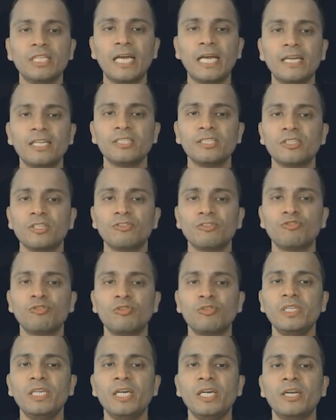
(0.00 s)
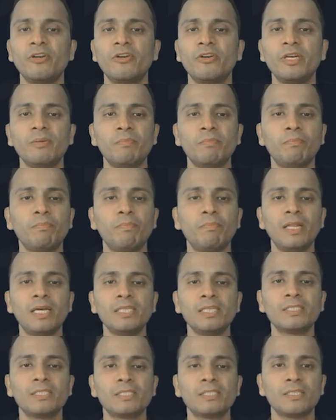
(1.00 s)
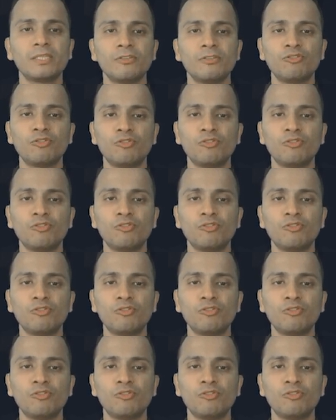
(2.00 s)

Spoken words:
that is 300 plus